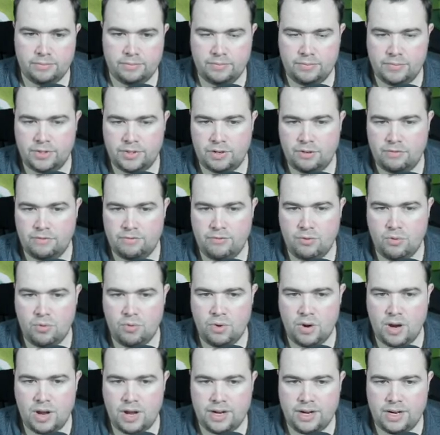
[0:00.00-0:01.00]
So 4,
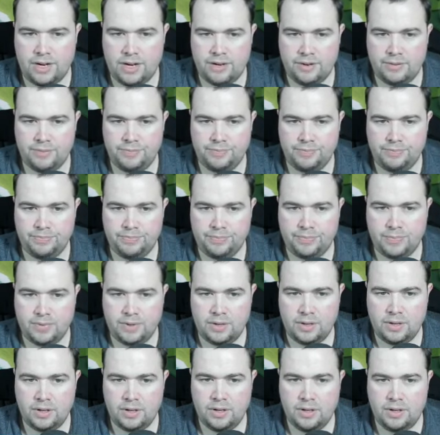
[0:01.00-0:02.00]
8,
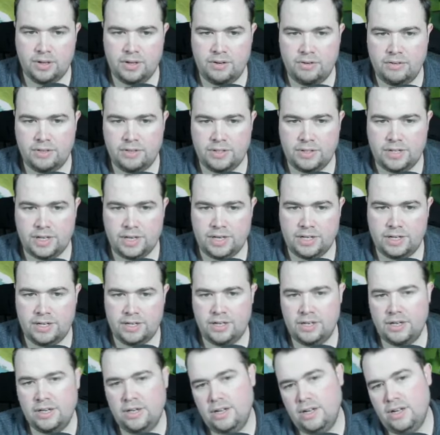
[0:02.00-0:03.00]
9, 10,
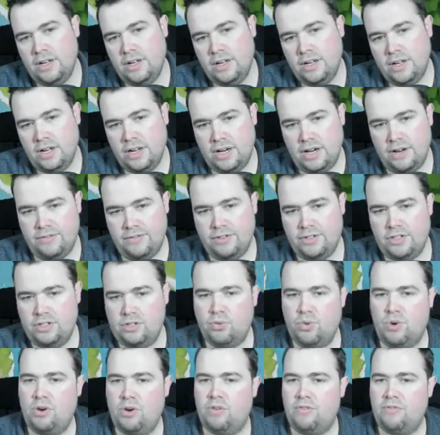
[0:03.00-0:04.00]
11,
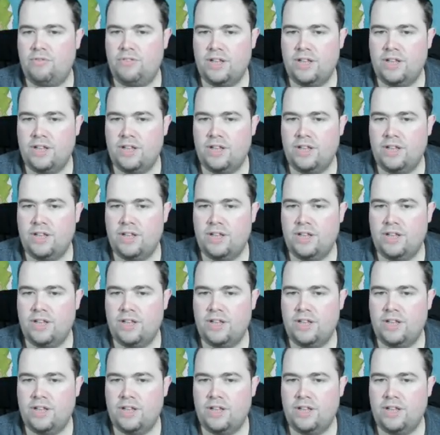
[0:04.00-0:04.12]
12.